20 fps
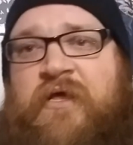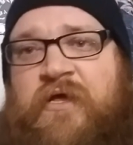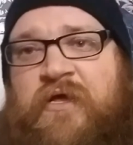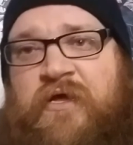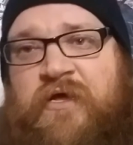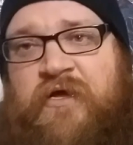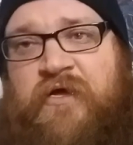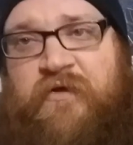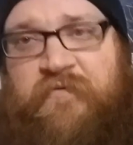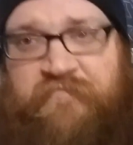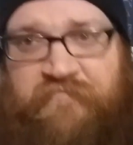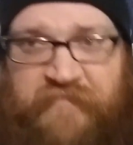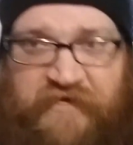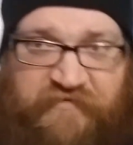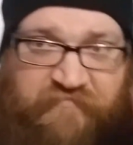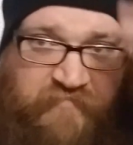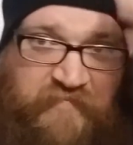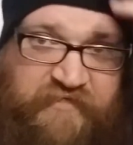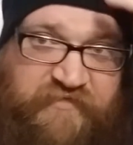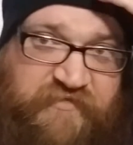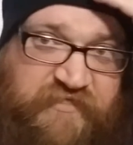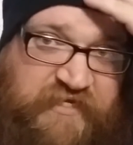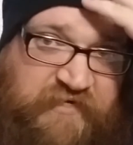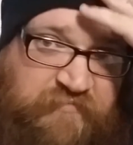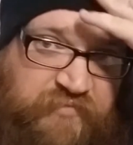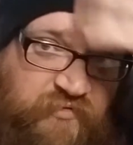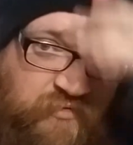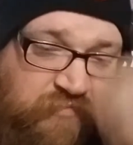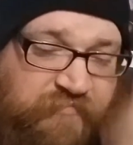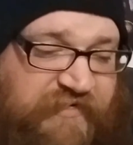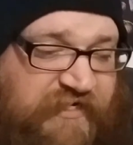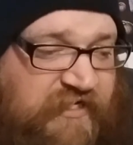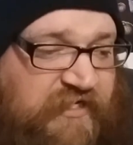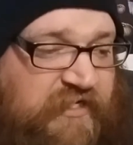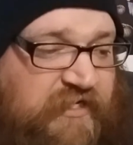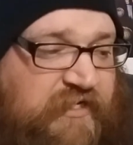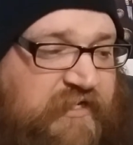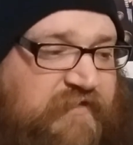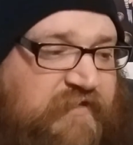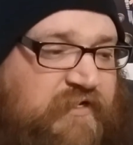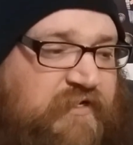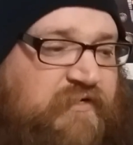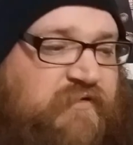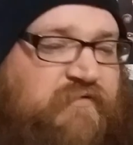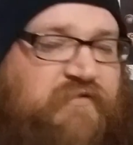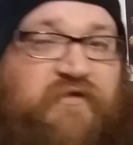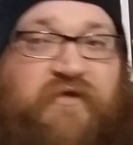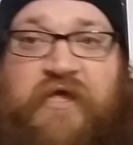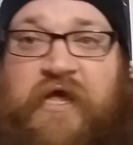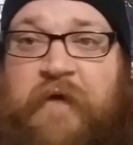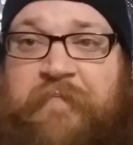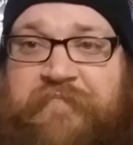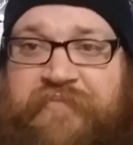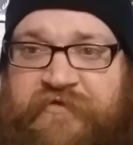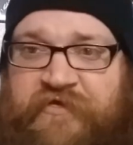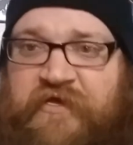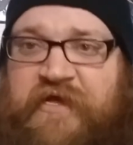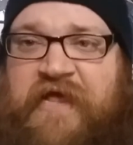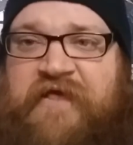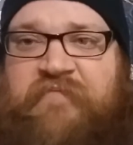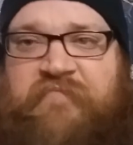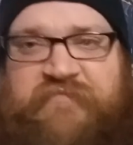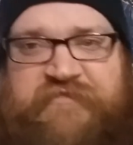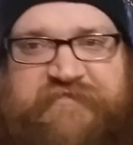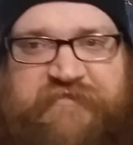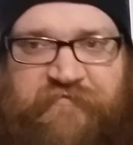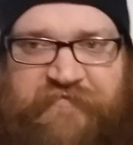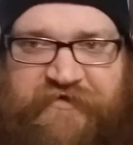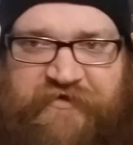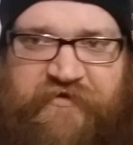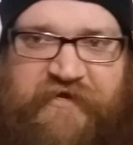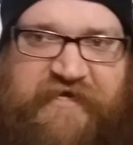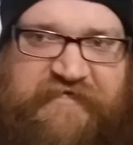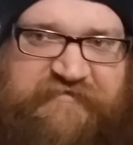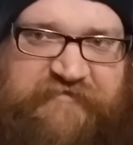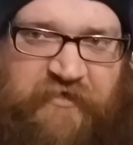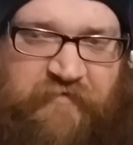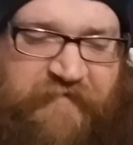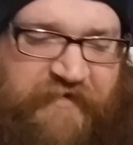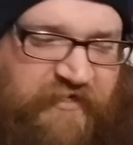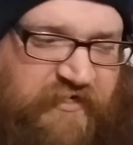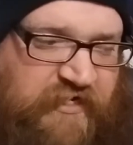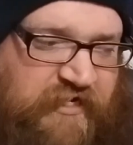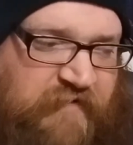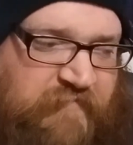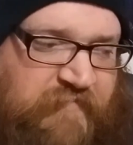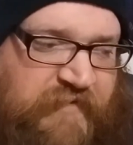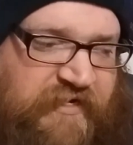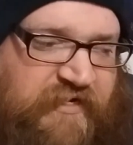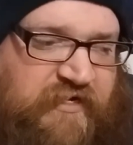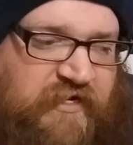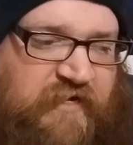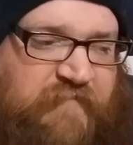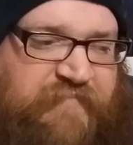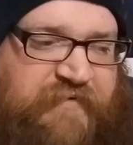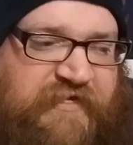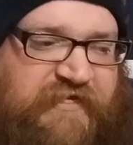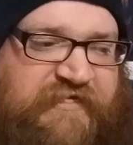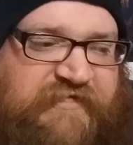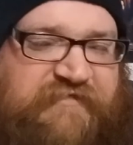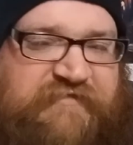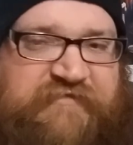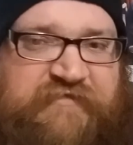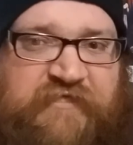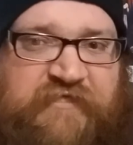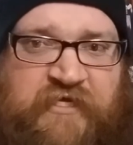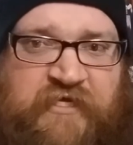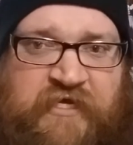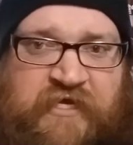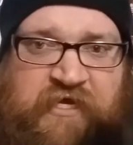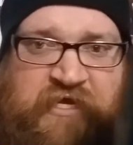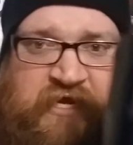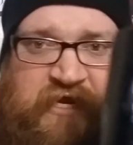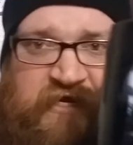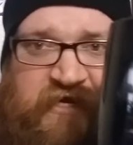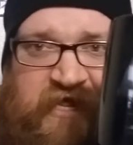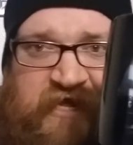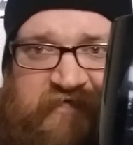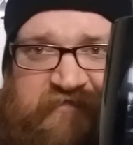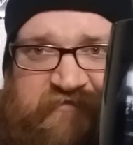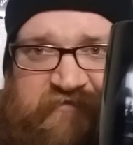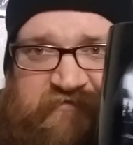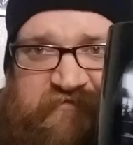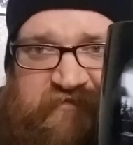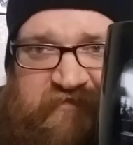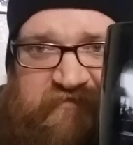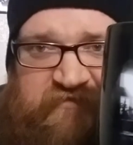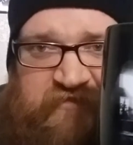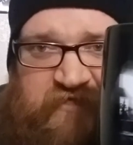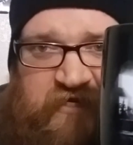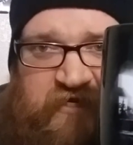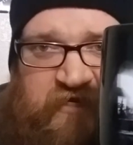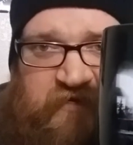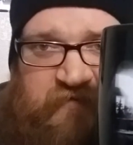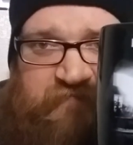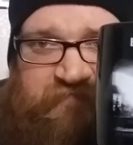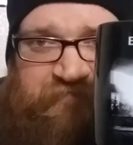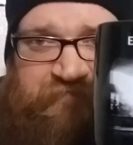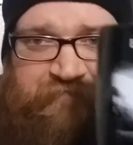My Deadpool beanie, and then the cup. I'm assuming you guys saw my cup. My cup is an Exorcist cup.